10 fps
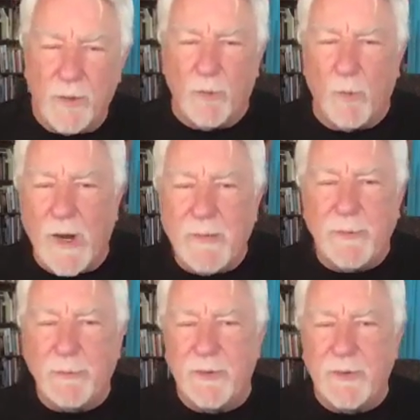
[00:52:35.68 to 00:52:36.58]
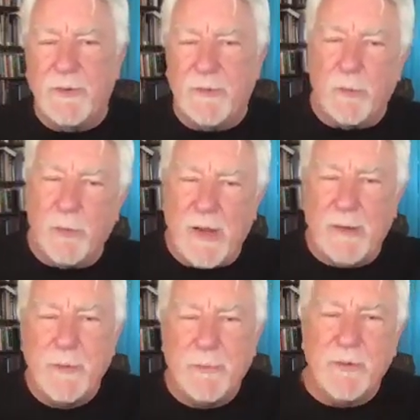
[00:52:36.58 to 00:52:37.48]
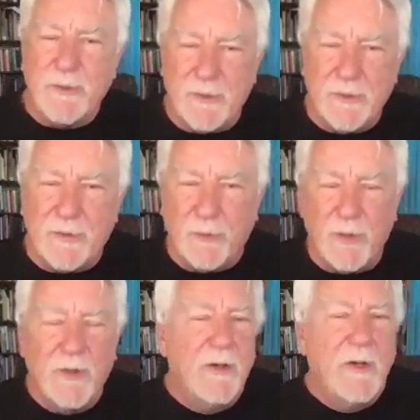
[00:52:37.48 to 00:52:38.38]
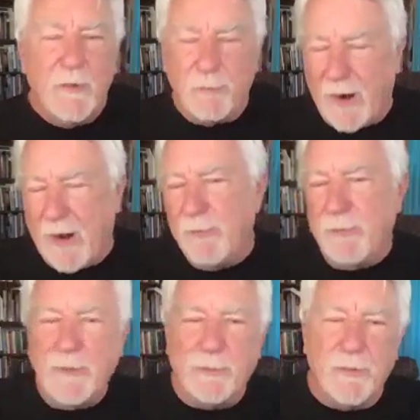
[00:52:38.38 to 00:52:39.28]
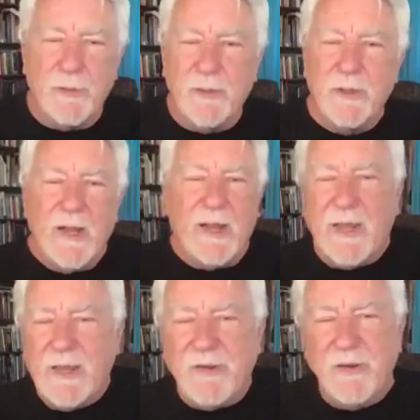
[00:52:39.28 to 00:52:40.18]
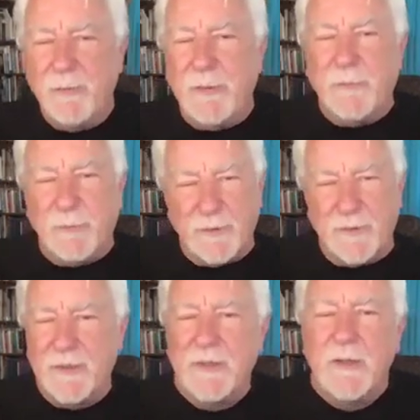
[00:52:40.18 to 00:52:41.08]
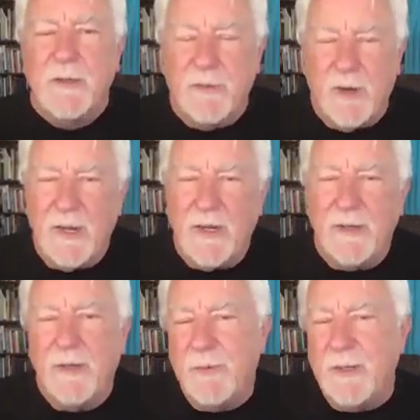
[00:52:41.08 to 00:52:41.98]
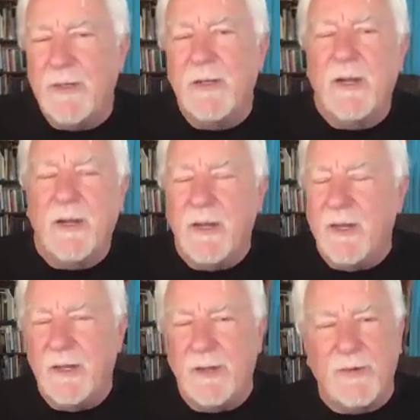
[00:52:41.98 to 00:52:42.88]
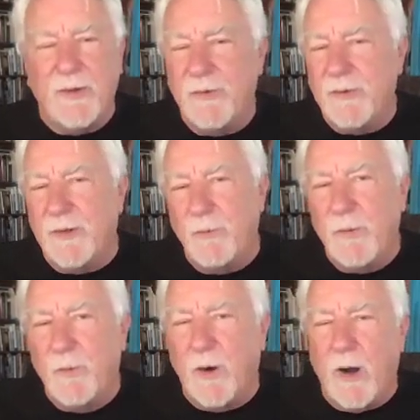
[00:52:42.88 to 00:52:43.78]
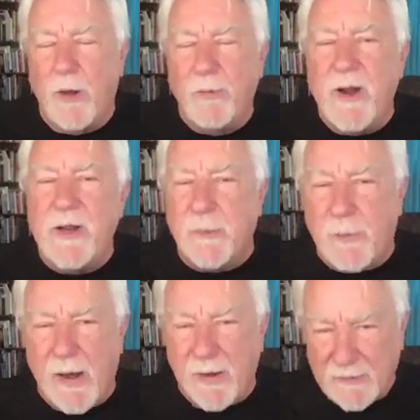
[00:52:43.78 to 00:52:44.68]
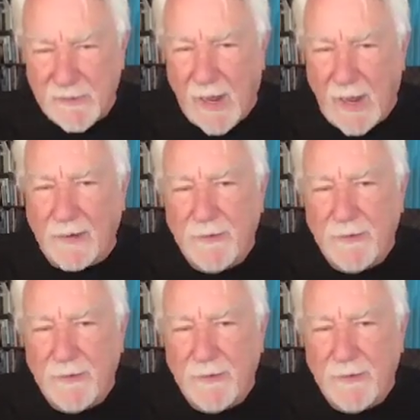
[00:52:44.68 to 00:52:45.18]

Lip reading: white people here, there were Black people here, there were brown people, Asian people, right? I mean, so we were already a polyglot.